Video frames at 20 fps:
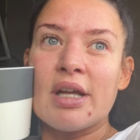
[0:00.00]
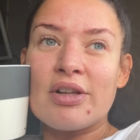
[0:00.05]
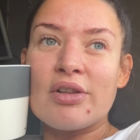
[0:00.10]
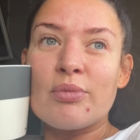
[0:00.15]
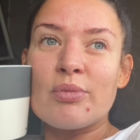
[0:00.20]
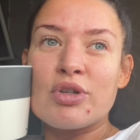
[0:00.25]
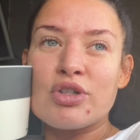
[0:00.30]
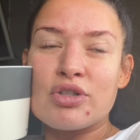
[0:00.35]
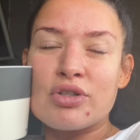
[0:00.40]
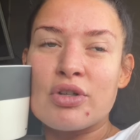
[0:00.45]

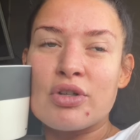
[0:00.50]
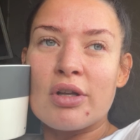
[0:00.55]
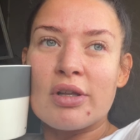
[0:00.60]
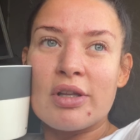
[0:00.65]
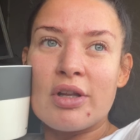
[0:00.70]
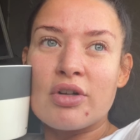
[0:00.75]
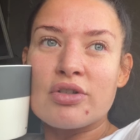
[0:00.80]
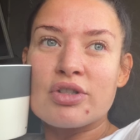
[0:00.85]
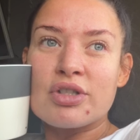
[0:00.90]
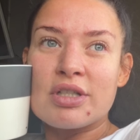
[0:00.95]
We should
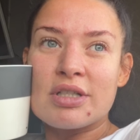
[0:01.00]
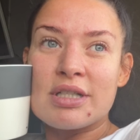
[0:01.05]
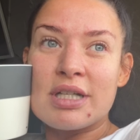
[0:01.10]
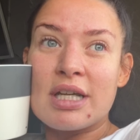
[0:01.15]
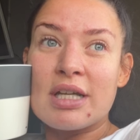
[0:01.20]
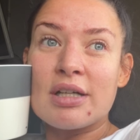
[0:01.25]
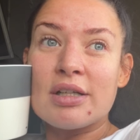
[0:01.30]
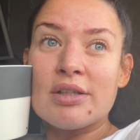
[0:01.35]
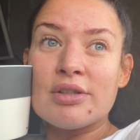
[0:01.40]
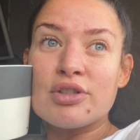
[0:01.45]
launch the
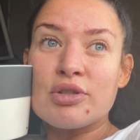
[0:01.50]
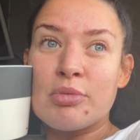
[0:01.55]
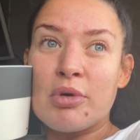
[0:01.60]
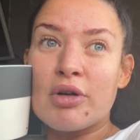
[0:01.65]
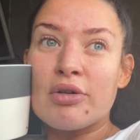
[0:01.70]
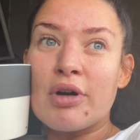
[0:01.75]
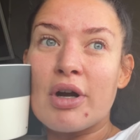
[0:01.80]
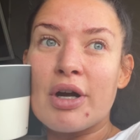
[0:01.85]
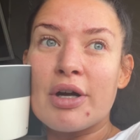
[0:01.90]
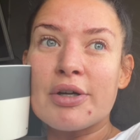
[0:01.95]
teal
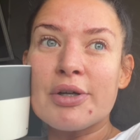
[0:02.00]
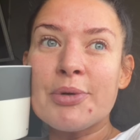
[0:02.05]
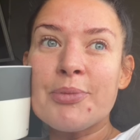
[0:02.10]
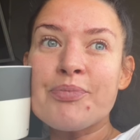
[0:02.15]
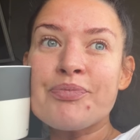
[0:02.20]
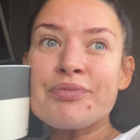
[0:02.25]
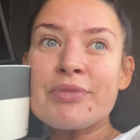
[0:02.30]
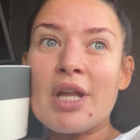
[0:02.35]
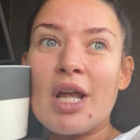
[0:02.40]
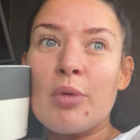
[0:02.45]
tomorrow
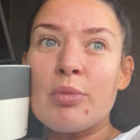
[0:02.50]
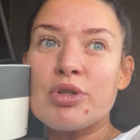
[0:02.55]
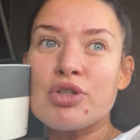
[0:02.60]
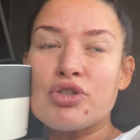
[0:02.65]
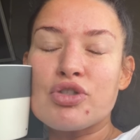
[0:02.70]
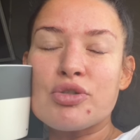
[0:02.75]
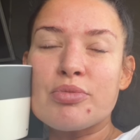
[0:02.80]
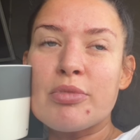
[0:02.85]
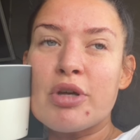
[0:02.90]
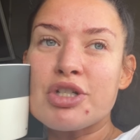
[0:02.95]
and we should
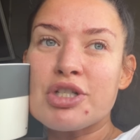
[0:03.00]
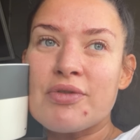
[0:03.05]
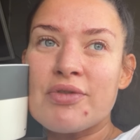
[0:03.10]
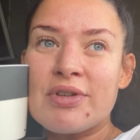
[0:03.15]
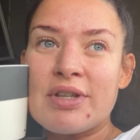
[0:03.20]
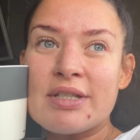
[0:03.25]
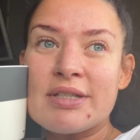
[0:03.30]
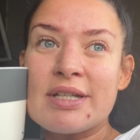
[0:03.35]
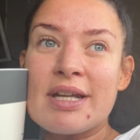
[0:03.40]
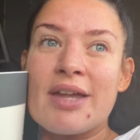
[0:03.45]
just merge
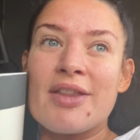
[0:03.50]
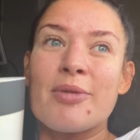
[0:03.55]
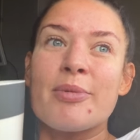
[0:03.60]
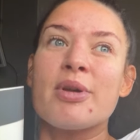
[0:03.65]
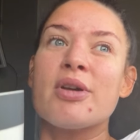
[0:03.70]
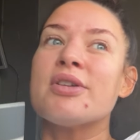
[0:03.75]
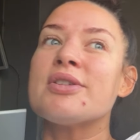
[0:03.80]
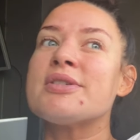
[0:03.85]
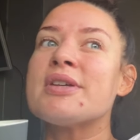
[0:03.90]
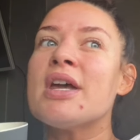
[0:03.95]
everything together
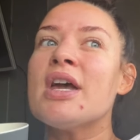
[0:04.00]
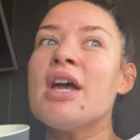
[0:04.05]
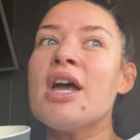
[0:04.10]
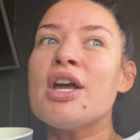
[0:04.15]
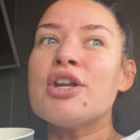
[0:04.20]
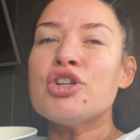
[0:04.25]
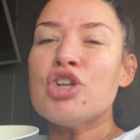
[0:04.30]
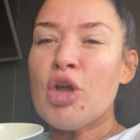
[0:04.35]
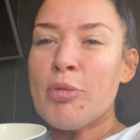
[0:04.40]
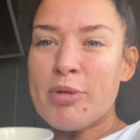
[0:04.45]
because
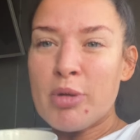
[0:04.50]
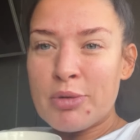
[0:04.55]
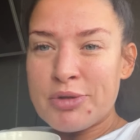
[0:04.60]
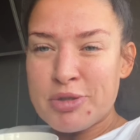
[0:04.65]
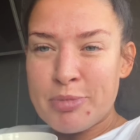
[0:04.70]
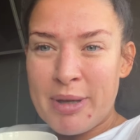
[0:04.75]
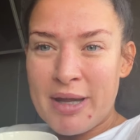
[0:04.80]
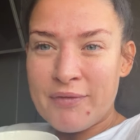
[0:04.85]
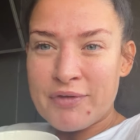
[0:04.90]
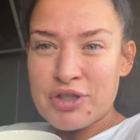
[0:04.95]
nobody wants to
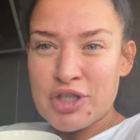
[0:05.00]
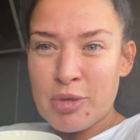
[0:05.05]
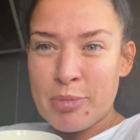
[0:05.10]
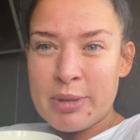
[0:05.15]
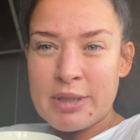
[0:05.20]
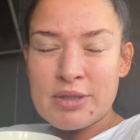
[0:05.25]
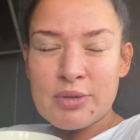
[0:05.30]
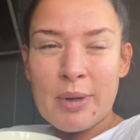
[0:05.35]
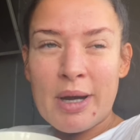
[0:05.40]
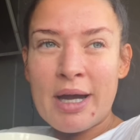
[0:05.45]
pay for
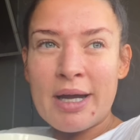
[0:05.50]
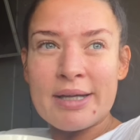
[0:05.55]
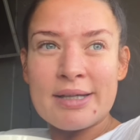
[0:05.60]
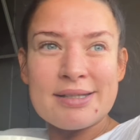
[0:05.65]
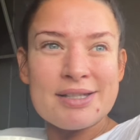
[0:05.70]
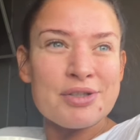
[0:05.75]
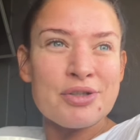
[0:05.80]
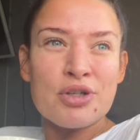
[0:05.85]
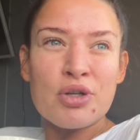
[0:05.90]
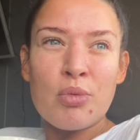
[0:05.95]
shipping twice. I
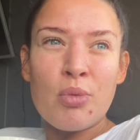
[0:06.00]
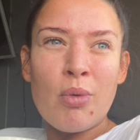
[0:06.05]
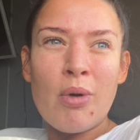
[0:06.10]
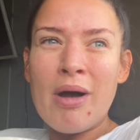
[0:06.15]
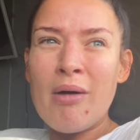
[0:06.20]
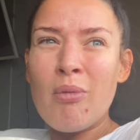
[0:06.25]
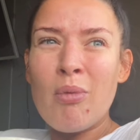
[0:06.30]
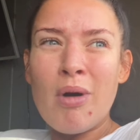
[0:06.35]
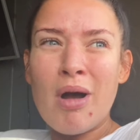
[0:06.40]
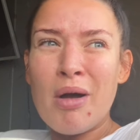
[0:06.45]
don't know
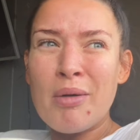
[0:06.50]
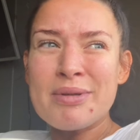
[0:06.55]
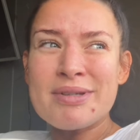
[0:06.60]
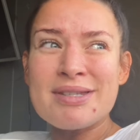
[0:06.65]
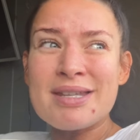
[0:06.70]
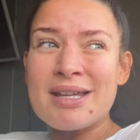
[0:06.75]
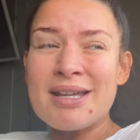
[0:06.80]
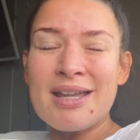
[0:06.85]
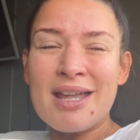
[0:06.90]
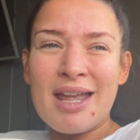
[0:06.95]
what, what I was
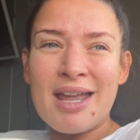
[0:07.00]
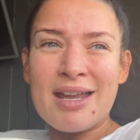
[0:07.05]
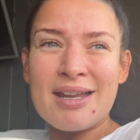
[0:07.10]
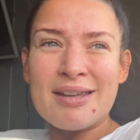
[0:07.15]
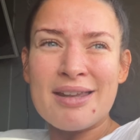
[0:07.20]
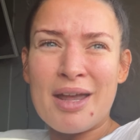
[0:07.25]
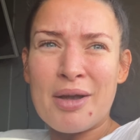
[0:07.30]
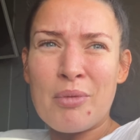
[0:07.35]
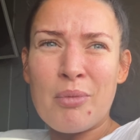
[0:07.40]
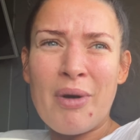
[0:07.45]
thinking.
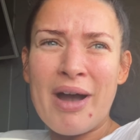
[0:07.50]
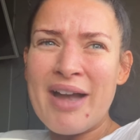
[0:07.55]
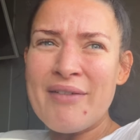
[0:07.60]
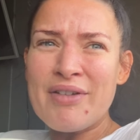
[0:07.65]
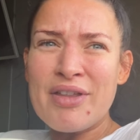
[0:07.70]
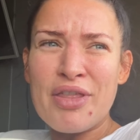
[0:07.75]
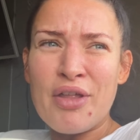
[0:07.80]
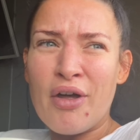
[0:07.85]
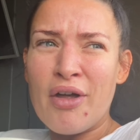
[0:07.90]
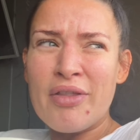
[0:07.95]
Like, why have I
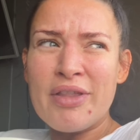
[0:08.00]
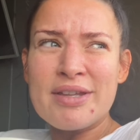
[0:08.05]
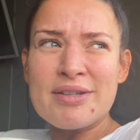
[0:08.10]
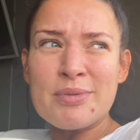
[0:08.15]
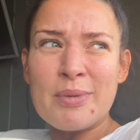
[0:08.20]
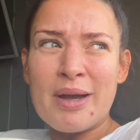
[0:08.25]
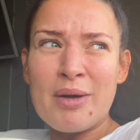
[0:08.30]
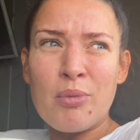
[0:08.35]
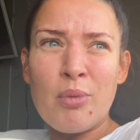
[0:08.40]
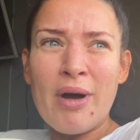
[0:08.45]
thought this
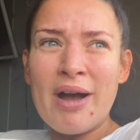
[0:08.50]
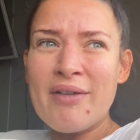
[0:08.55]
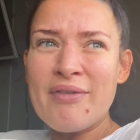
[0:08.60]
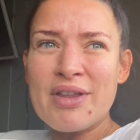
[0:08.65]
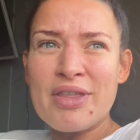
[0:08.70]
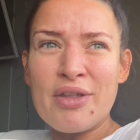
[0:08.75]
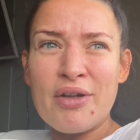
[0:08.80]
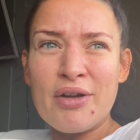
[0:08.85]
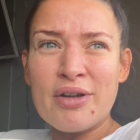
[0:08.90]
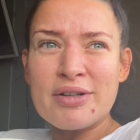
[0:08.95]
way? Why have I
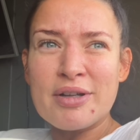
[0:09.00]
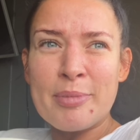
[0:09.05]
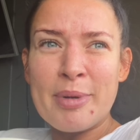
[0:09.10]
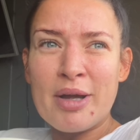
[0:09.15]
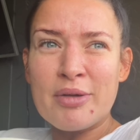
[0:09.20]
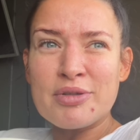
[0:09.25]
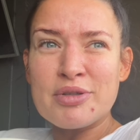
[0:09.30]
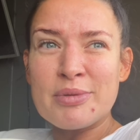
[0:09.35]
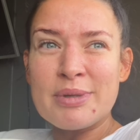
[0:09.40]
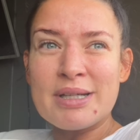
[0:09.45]
thought
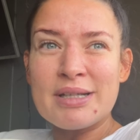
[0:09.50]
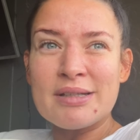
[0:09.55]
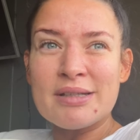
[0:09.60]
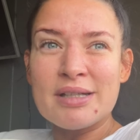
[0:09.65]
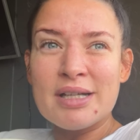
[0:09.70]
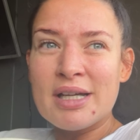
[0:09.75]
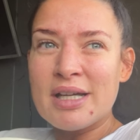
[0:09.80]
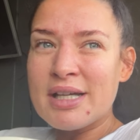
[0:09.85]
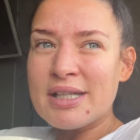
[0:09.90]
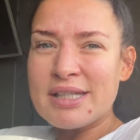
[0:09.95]
about doing
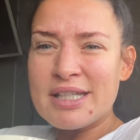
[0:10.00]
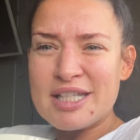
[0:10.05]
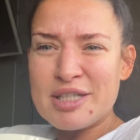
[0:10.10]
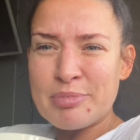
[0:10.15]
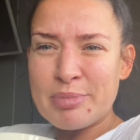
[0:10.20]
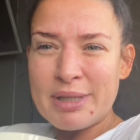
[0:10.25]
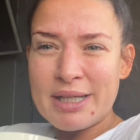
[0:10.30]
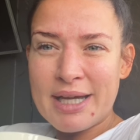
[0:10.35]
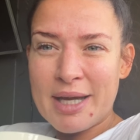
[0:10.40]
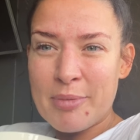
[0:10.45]
these
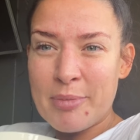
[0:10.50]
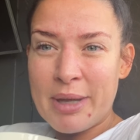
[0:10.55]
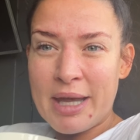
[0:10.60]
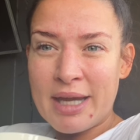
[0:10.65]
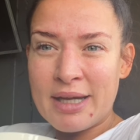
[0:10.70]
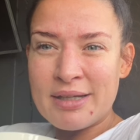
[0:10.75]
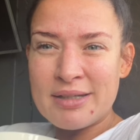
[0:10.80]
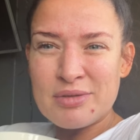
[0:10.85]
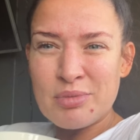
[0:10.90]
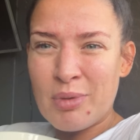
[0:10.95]
split
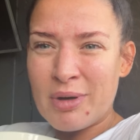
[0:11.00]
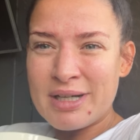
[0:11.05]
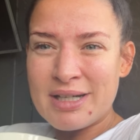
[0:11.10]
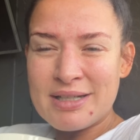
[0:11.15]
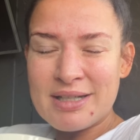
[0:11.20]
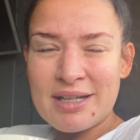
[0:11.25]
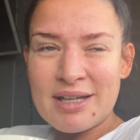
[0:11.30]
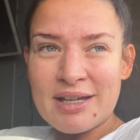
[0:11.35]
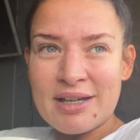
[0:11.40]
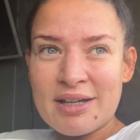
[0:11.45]
campaigns? What an
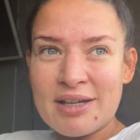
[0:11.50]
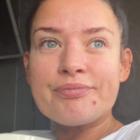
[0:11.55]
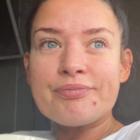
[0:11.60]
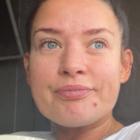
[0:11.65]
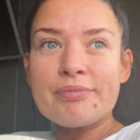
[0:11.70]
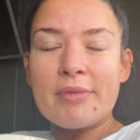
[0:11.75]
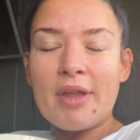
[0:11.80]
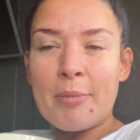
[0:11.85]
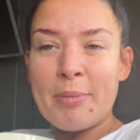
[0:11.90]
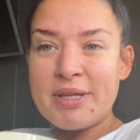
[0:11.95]
idiot.
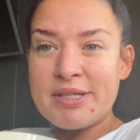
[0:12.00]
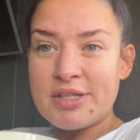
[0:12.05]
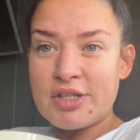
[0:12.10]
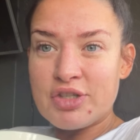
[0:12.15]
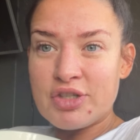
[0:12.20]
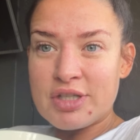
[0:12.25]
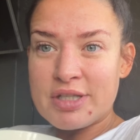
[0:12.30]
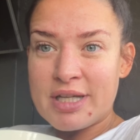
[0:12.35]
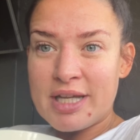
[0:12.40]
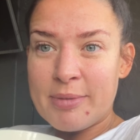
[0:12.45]
I messaged
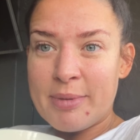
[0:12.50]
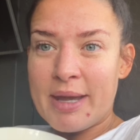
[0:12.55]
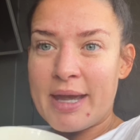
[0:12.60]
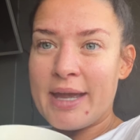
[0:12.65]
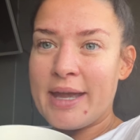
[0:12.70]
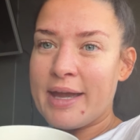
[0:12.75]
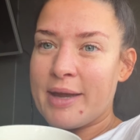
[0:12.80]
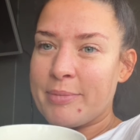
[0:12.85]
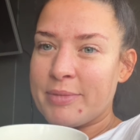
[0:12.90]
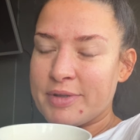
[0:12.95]
the team at eight
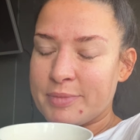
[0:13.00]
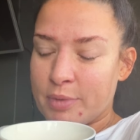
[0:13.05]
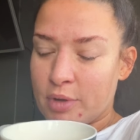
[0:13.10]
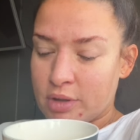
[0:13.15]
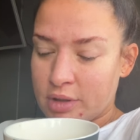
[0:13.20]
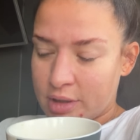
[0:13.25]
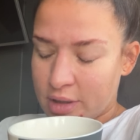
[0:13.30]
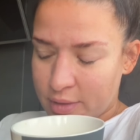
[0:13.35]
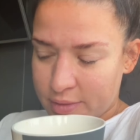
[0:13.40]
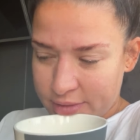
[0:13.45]
a m this
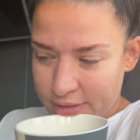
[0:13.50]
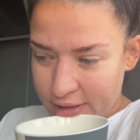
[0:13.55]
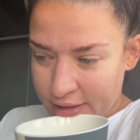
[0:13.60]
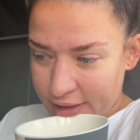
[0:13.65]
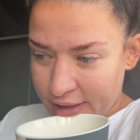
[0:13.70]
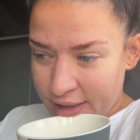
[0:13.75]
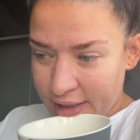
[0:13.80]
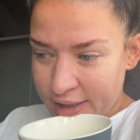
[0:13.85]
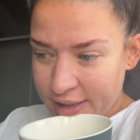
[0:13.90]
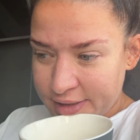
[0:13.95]
morning and I was like,
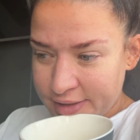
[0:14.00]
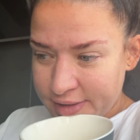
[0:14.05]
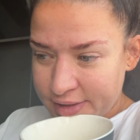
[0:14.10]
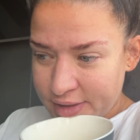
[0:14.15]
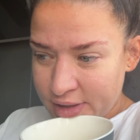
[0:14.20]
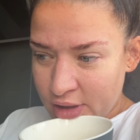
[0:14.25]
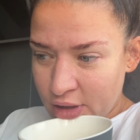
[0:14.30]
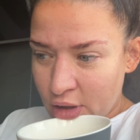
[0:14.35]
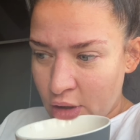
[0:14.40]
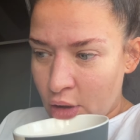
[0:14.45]
guys,
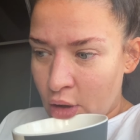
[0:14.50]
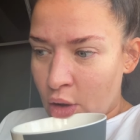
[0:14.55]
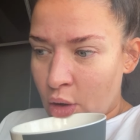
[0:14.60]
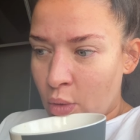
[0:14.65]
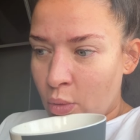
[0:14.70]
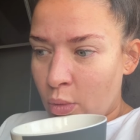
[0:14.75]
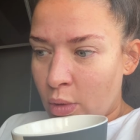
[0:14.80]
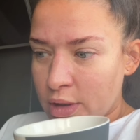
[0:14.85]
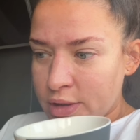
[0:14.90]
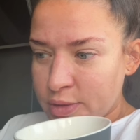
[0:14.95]

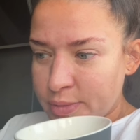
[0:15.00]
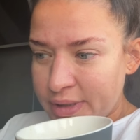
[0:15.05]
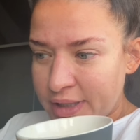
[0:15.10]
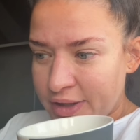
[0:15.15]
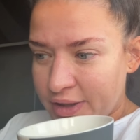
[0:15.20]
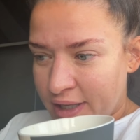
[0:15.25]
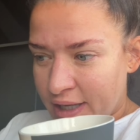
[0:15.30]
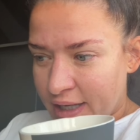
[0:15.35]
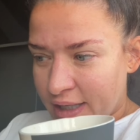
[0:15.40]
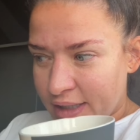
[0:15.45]
what do we
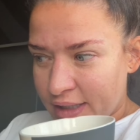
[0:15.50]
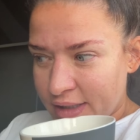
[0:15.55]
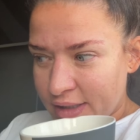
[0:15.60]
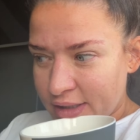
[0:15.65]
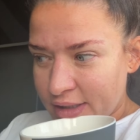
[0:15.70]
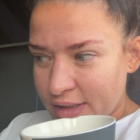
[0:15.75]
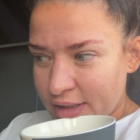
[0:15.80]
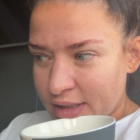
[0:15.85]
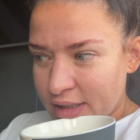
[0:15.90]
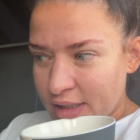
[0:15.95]

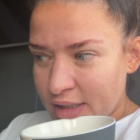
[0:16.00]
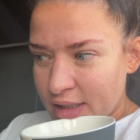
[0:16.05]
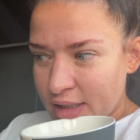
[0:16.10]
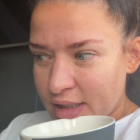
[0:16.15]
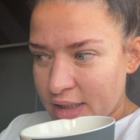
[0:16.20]
think